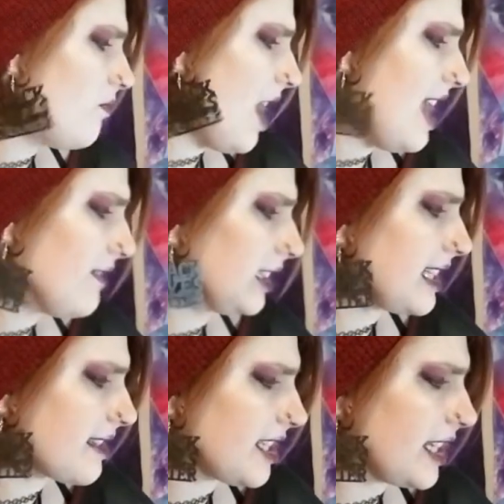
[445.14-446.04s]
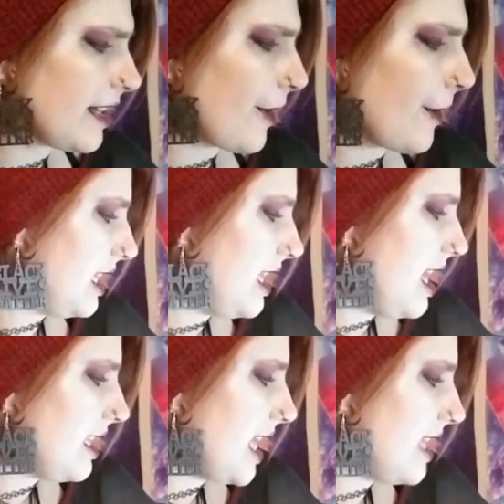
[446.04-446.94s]
I have a list here.
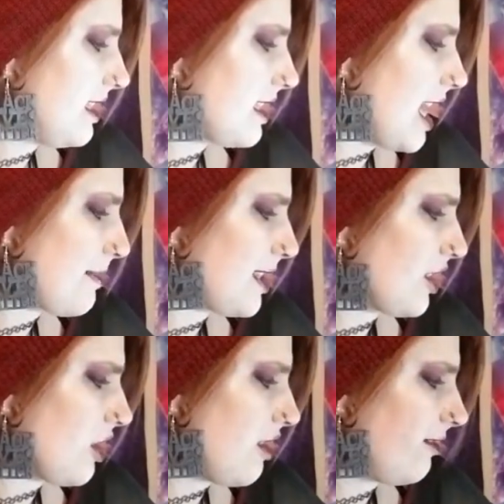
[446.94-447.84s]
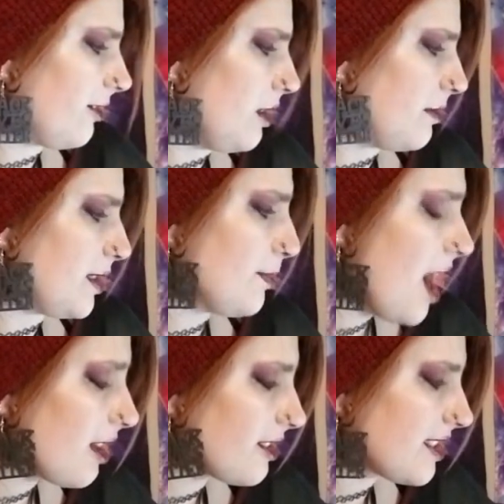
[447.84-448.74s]
10 steps to go from
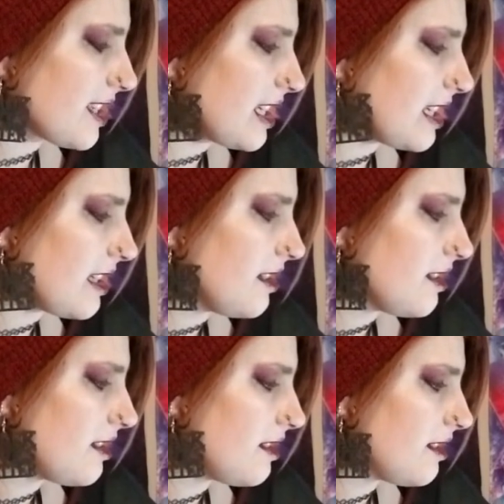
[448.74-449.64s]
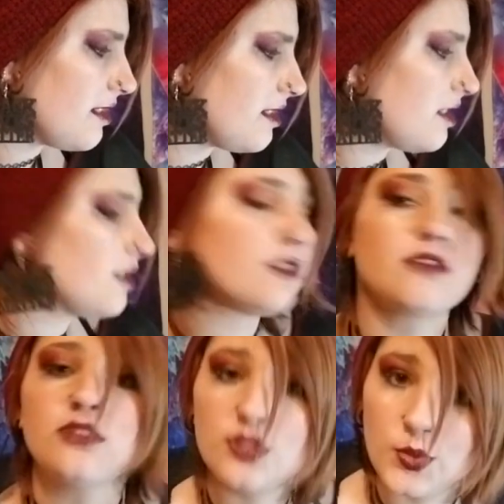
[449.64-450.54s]
democracy
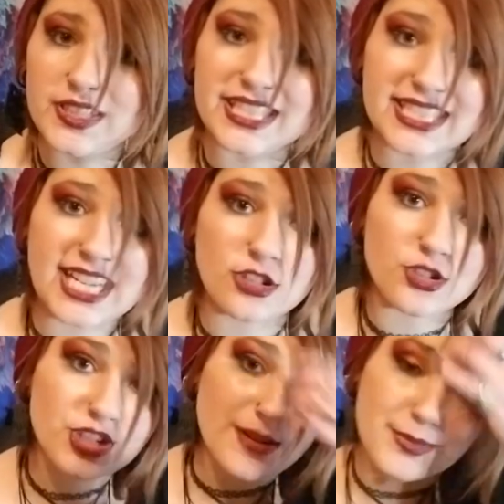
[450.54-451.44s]
to a dictatorship.